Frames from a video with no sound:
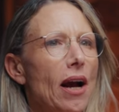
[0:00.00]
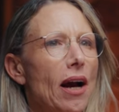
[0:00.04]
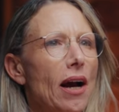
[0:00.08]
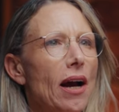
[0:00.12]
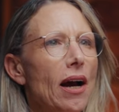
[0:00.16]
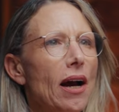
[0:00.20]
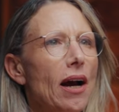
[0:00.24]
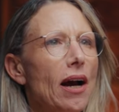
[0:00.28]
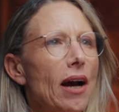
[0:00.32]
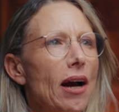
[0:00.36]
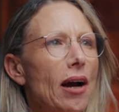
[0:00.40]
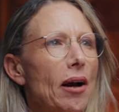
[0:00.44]

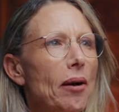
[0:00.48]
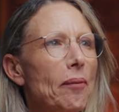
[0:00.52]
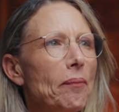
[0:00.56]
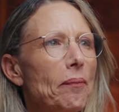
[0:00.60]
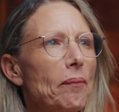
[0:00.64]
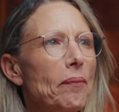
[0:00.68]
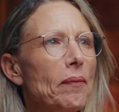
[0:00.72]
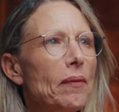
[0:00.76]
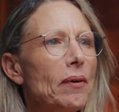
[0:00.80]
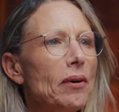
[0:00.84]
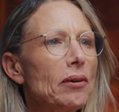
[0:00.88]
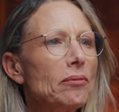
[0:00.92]

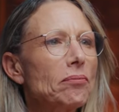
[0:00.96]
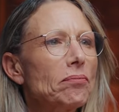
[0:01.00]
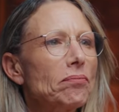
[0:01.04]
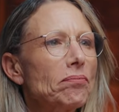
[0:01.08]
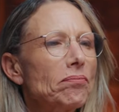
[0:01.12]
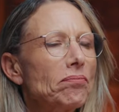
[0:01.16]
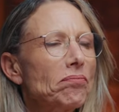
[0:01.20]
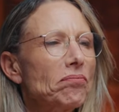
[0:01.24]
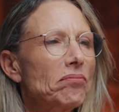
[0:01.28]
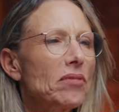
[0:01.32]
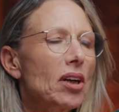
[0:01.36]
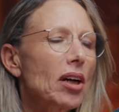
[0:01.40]
A
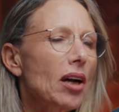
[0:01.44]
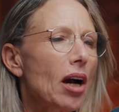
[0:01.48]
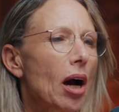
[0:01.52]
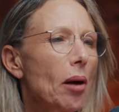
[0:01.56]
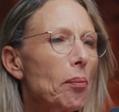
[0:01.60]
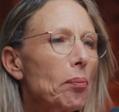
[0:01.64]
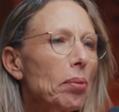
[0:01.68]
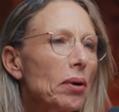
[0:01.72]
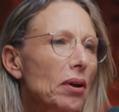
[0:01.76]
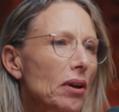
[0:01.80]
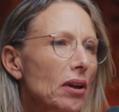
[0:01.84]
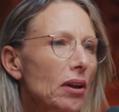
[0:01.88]

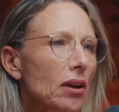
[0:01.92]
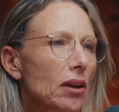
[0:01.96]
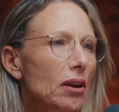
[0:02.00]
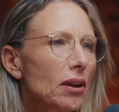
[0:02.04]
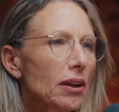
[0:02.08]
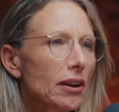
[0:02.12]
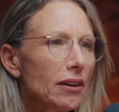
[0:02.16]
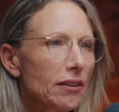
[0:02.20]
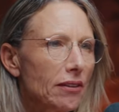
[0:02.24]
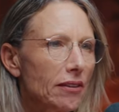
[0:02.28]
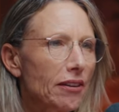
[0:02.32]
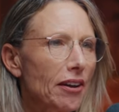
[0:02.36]
couple
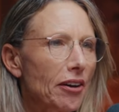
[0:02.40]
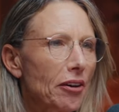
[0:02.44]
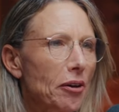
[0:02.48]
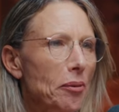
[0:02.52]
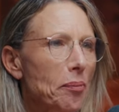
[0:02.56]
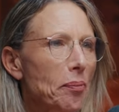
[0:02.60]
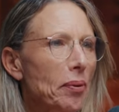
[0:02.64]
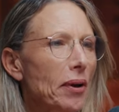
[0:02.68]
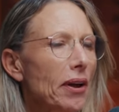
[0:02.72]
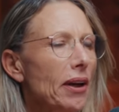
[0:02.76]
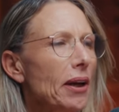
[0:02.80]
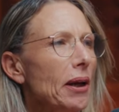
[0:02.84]
in
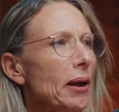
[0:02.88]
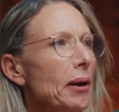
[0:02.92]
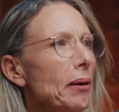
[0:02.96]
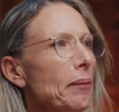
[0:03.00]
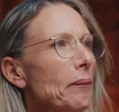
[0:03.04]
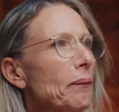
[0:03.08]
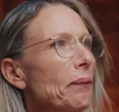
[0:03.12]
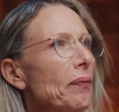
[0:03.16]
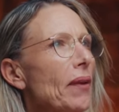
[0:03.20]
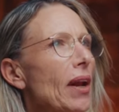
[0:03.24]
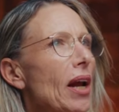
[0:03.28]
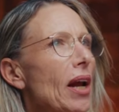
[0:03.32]
therapy.